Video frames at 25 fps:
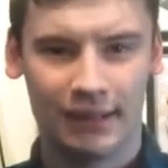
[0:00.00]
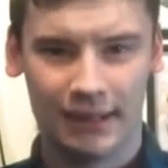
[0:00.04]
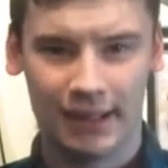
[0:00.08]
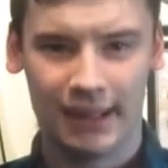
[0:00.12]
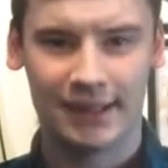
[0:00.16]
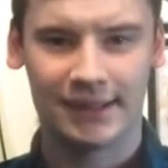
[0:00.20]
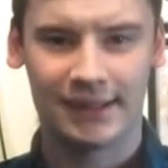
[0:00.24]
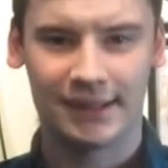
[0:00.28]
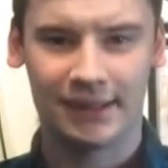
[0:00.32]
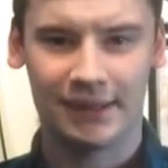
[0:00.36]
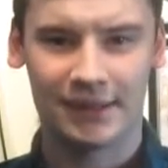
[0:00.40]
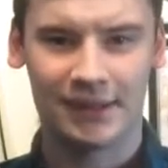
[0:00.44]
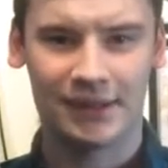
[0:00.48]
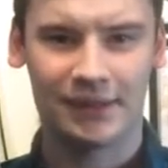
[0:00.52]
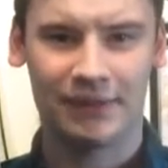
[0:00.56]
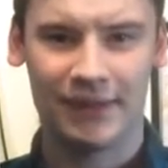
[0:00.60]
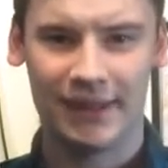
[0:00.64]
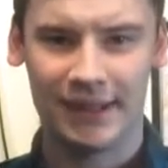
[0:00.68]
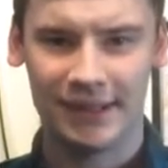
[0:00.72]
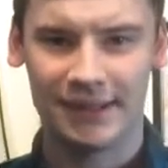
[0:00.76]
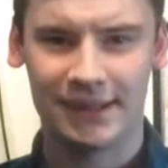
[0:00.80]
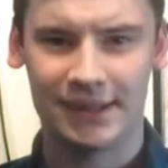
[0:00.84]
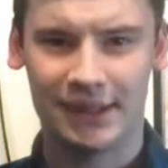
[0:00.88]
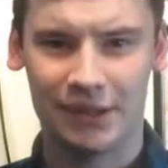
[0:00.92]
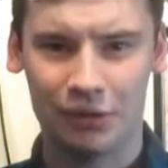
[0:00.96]
let us
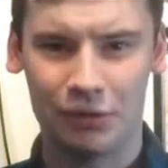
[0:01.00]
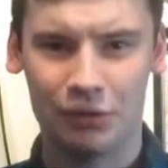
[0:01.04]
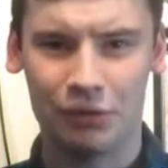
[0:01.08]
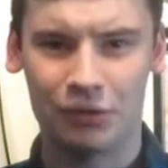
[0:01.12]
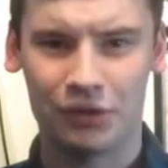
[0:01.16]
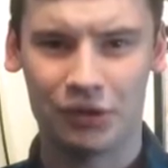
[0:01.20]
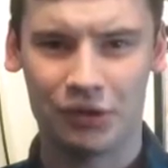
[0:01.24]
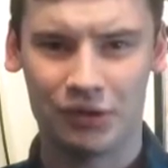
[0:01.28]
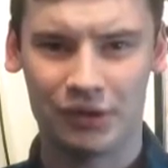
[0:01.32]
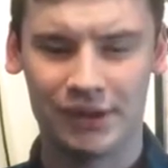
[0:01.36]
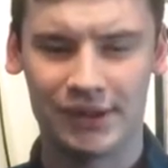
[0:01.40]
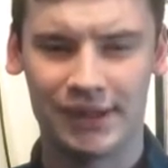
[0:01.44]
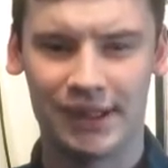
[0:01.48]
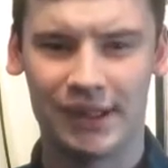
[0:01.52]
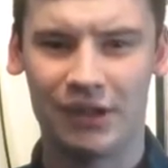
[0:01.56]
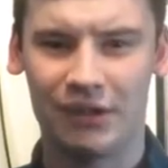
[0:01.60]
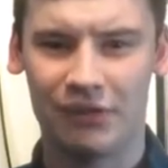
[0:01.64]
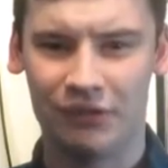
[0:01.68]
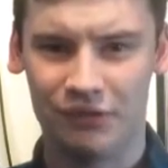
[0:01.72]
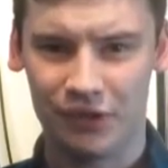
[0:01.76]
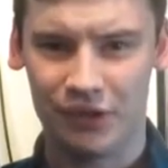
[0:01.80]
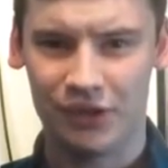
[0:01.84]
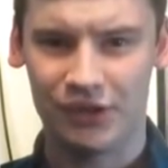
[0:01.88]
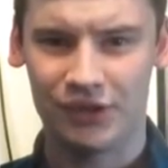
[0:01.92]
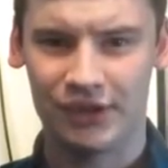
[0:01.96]
face the Autons in
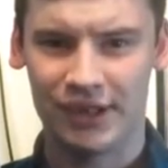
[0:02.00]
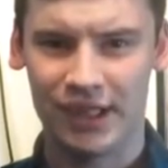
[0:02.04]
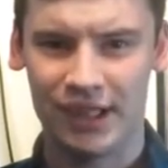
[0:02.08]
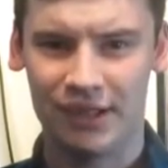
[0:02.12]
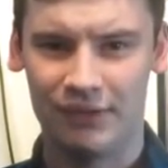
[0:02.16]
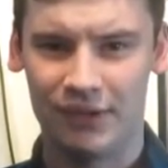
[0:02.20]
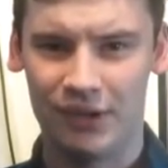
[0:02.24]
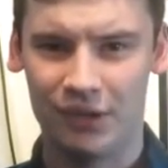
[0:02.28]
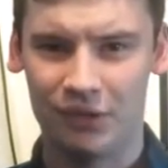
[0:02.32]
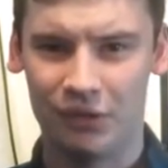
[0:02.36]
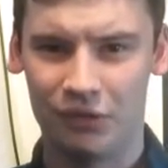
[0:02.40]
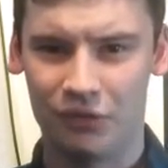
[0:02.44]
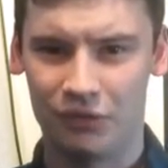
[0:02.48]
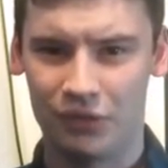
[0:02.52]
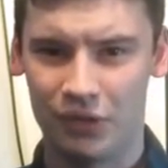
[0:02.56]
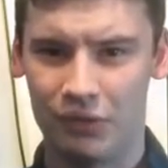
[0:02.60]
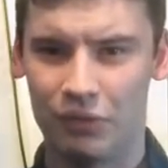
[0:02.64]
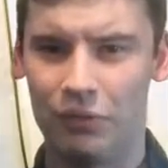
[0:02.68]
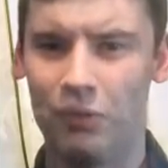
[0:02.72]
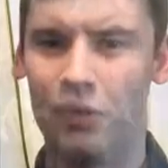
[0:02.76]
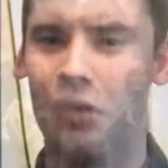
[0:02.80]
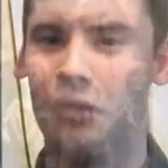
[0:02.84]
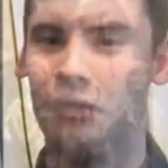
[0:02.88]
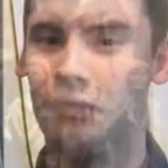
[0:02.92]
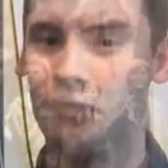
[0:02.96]
the first DVD review.
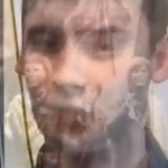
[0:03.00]
So